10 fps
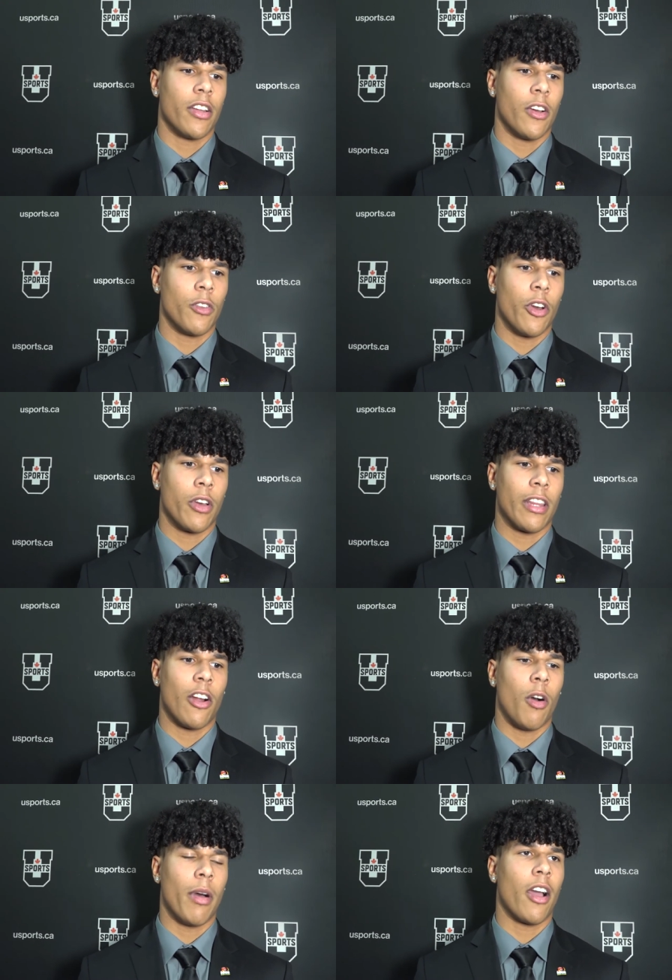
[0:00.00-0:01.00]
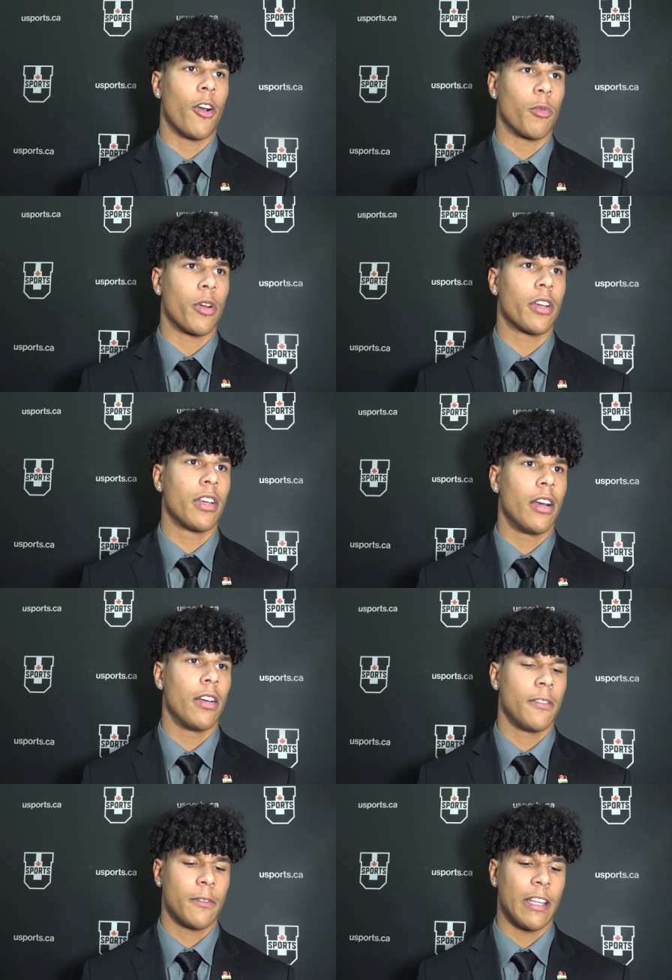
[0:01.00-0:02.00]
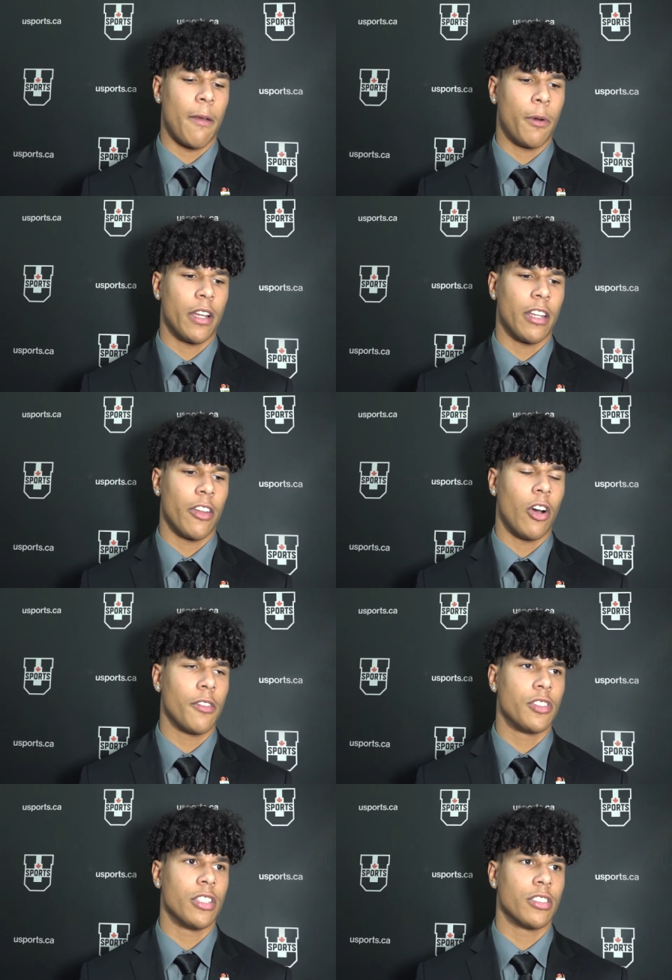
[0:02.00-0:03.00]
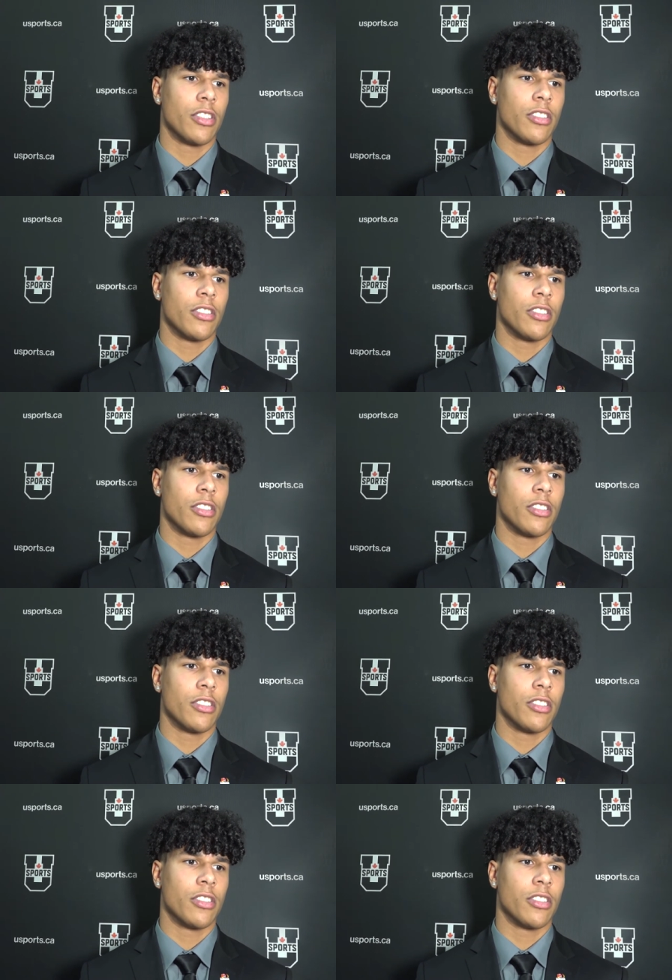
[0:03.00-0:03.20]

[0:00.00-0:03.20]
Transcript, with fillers: You know, knowing that all my hard work that I put in the off season